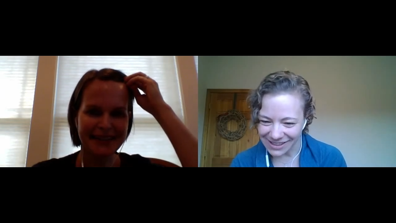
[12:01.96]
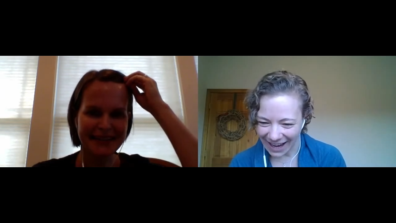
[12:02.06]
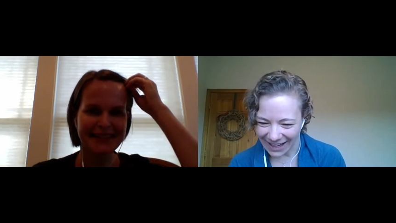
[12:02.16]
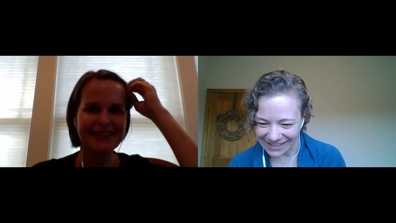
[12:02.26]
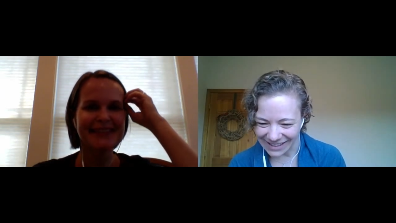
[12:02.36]

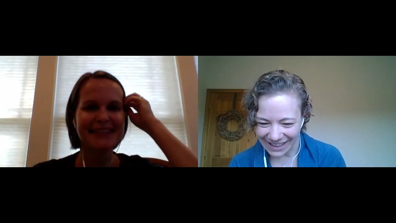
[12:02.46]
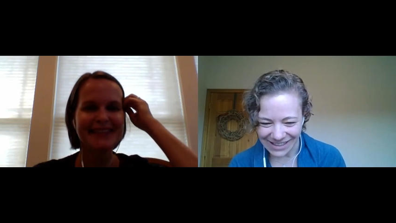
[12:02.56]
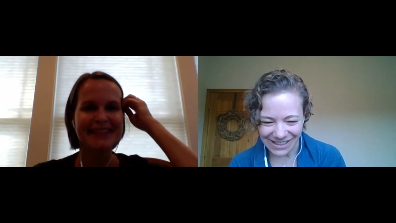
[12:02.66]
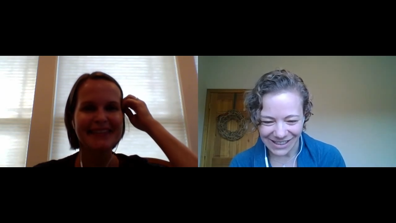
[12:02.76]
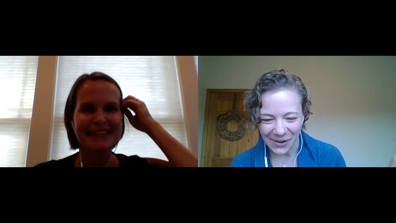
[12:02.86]

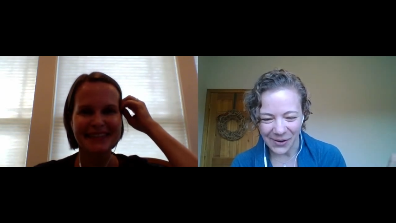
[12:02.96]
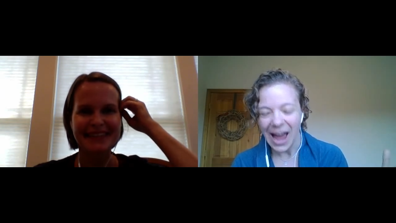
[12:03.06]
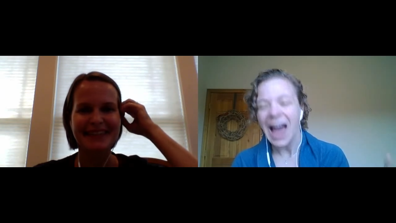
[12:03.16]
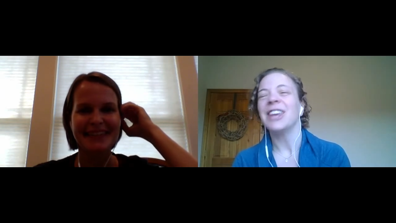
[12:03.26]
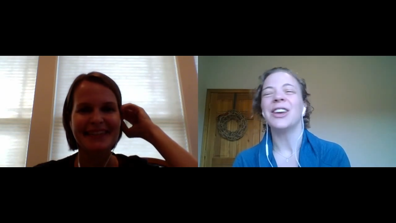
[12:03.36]
Speaker 1: scientist.
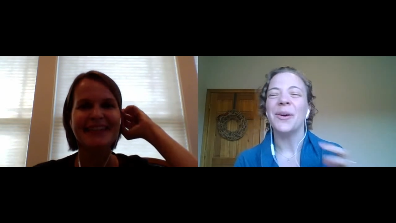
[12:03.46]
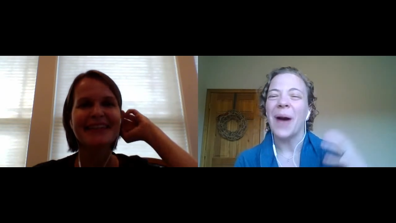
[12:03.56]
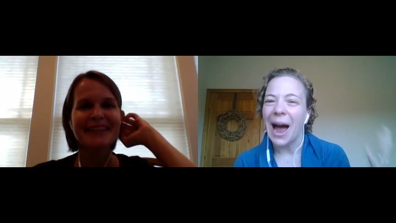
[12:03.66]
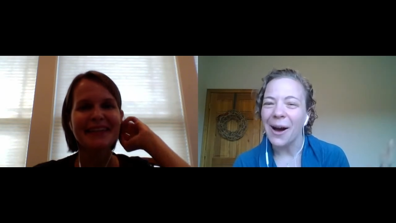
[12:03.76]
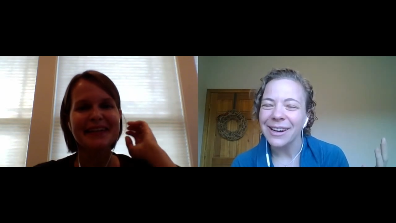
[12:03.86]
So, you
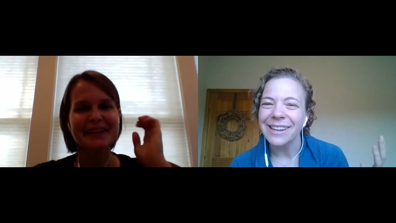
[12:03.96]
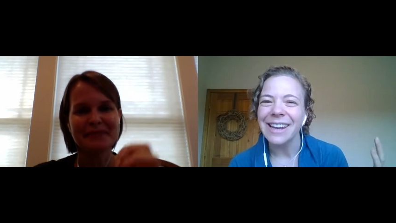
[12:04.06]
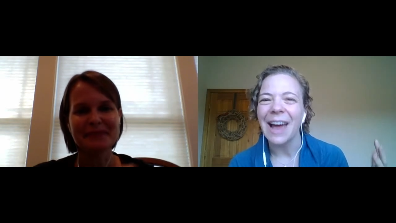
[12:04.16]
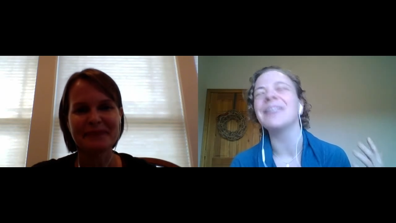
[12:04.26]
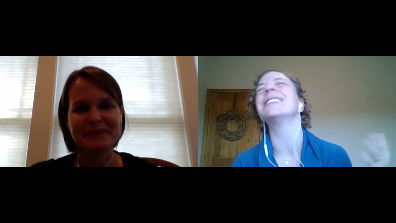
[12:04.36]
know, how
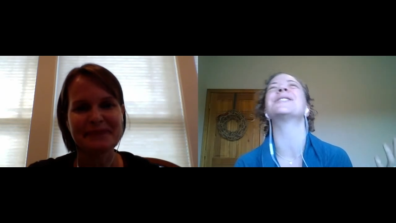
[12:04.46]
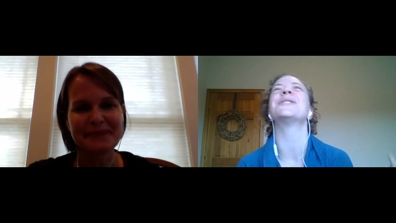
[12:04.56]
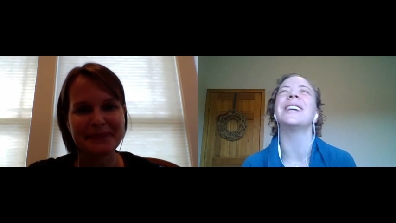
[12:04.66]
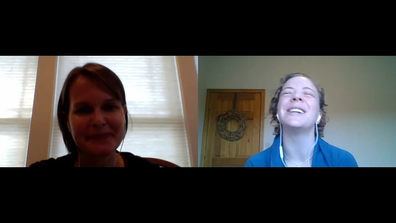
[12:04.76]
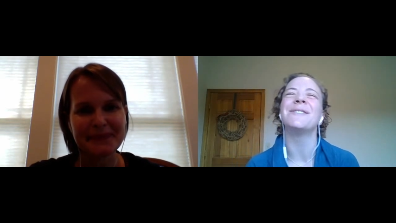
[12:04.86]
did how did
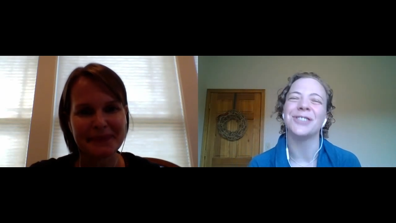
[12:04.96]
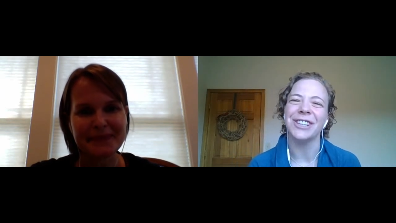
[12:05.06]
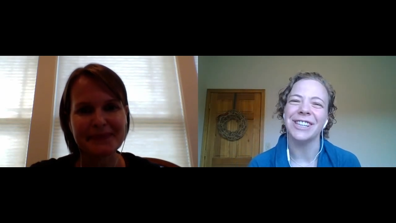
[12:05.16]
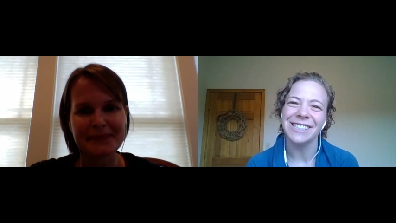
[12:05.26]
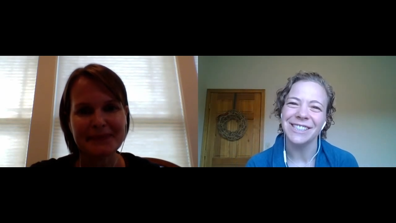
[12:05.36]
this creative
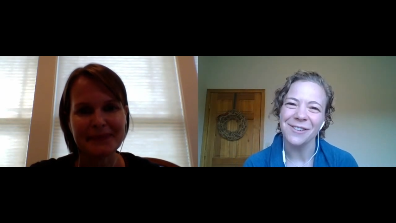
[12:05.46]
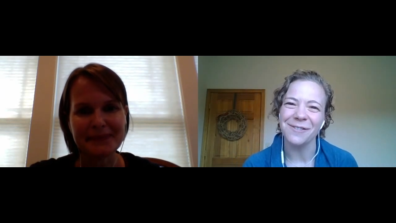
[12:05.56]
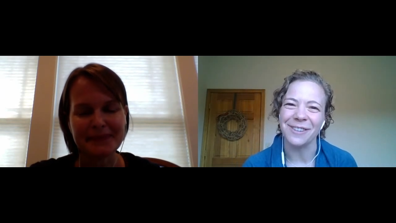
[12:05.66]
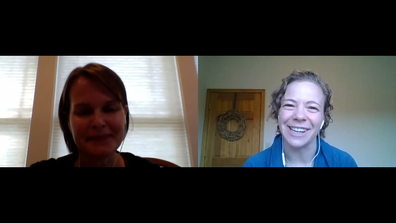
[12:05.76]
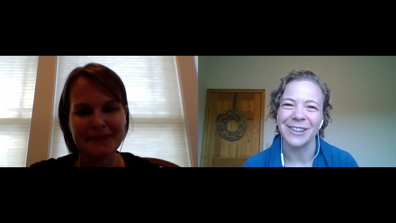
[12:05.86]
Speaker 2: journey
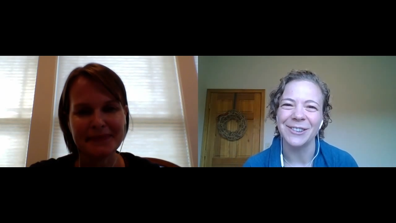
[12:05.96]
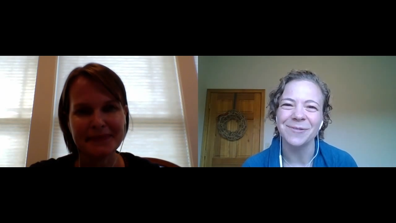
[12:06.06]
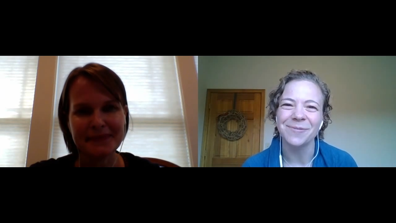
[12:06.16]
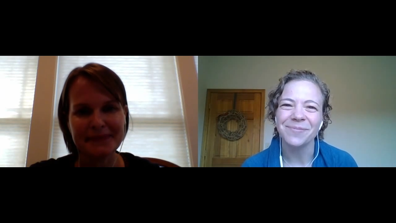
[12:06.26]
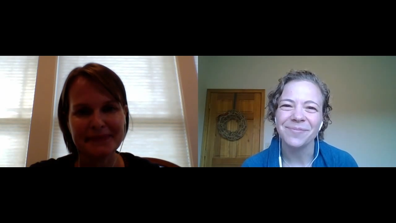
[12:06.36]
start for
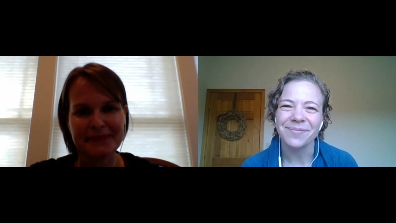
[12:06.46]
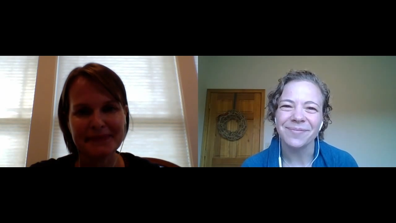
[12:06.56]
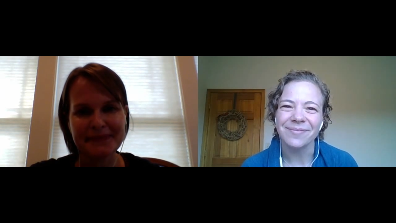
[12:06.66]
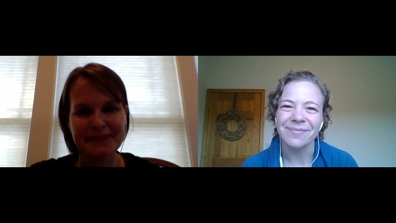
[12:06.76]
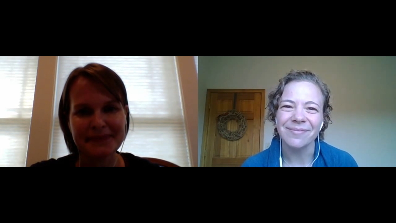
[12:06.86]
you?
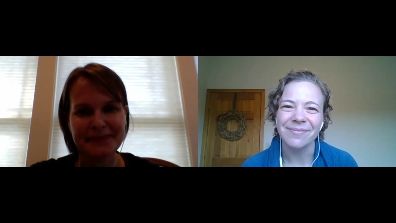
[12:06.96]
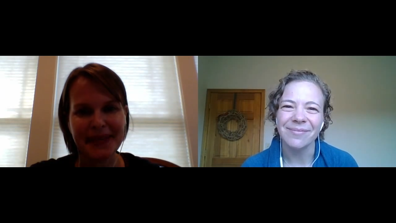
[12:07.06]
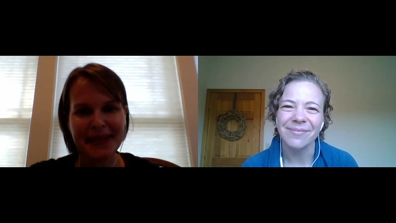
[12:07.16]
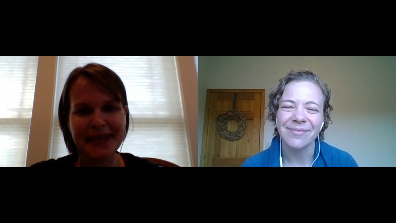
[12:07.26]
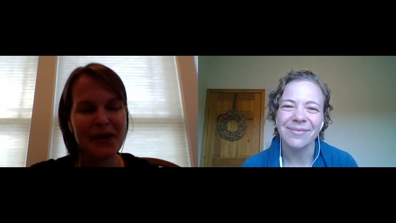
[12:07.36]

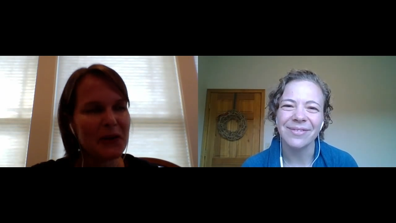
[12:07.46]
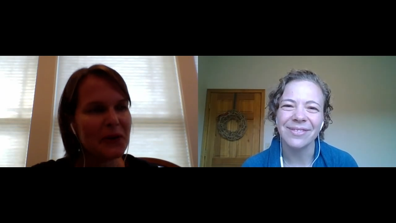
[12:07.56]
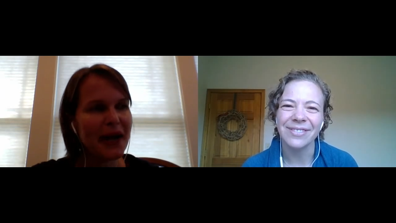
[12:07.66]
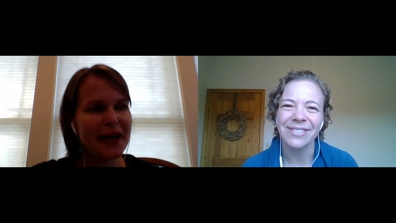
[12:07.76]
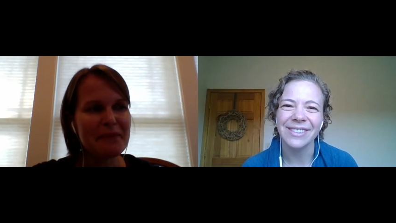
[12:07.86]
You
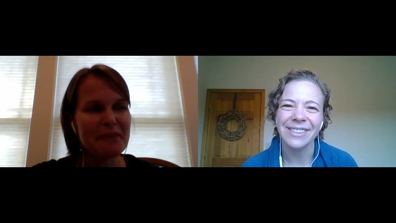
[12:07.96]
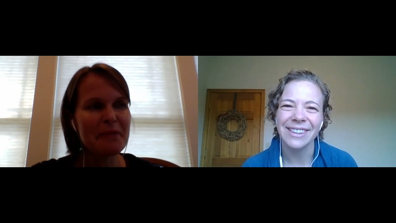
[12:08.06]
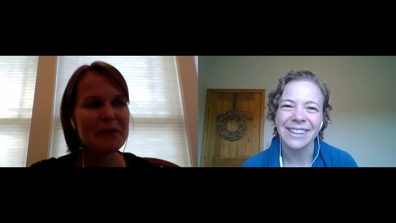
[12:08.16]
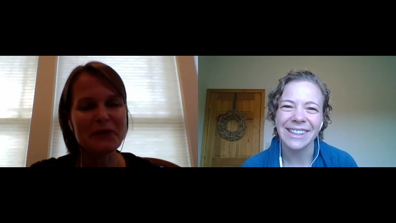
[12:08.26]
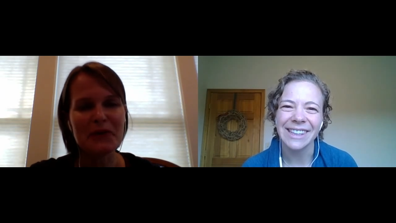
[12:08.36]
know, I,
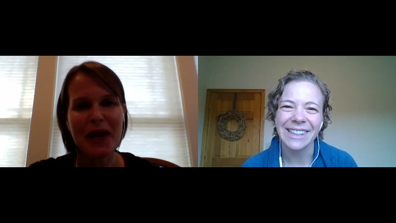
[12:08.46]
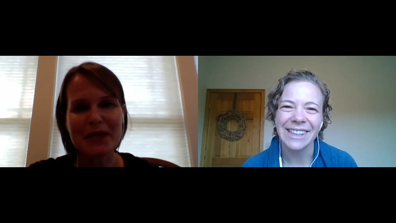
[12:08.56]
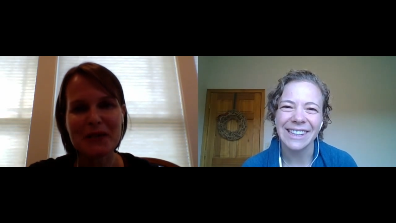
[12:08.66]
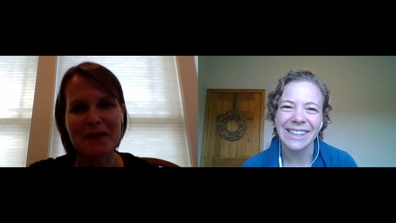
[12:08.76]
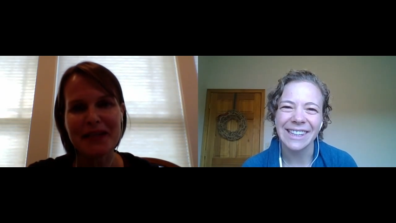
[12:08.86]
people do
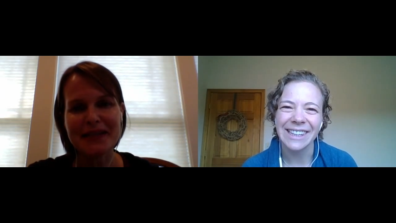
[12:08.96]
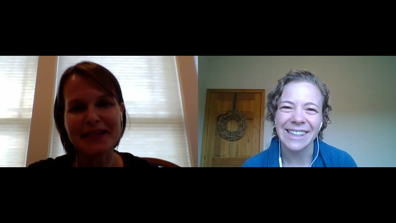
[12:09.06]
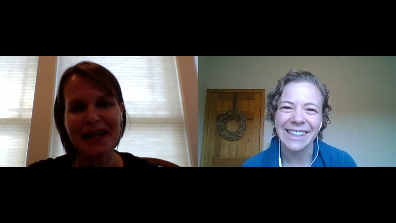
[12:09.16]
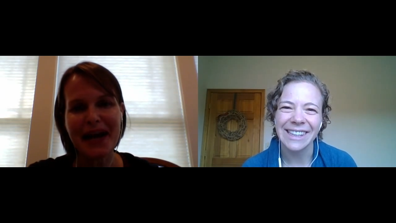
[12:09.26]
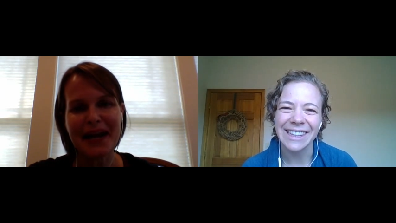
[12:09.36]
ask me
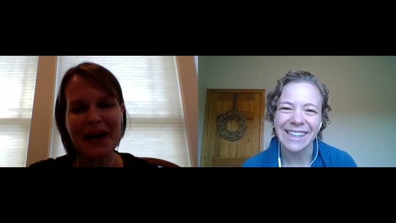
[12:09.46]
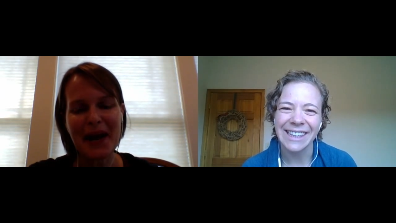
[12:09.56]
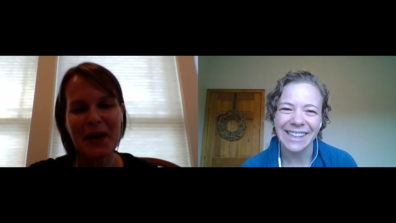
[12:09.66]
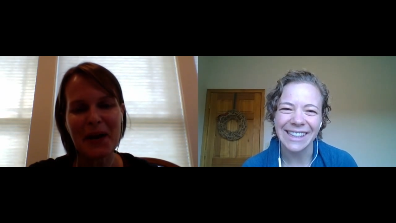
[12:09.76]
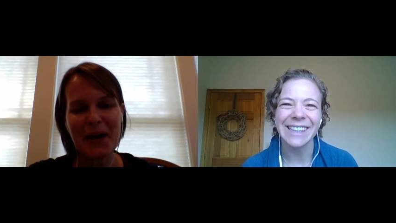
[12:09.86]
this a lot,
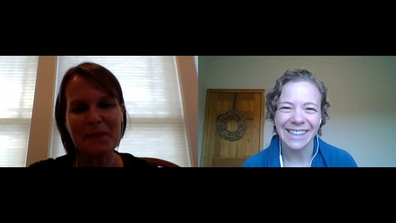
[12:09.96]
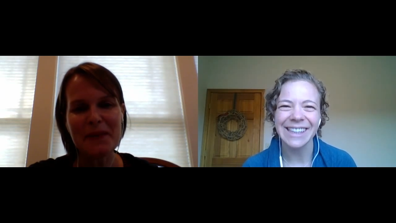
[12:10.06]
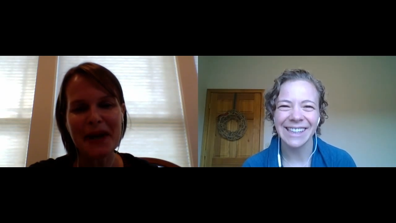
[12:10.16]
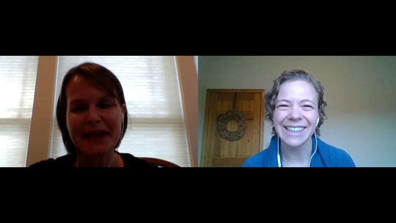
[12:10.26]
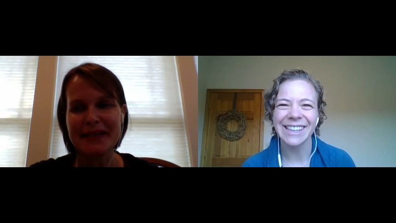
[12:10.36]

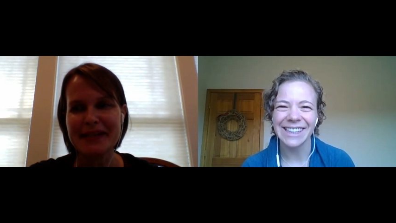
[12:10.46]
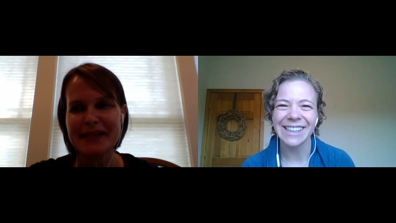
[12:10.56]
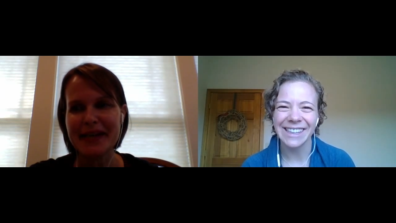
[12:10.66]
um, and